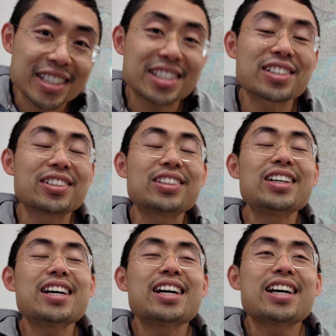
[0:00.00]
So
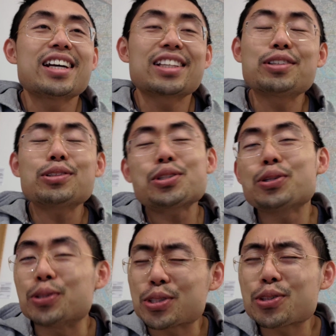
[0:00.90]
you
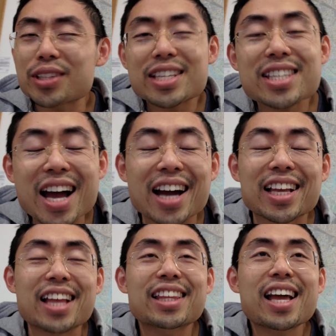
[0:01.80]
choose, you decide,
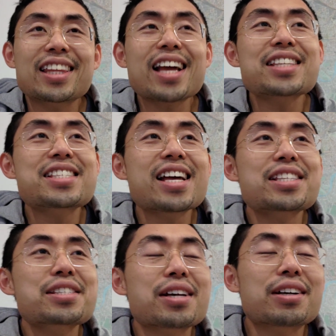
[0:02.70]
and
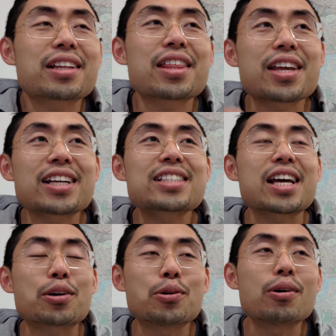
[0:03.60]
that's the things that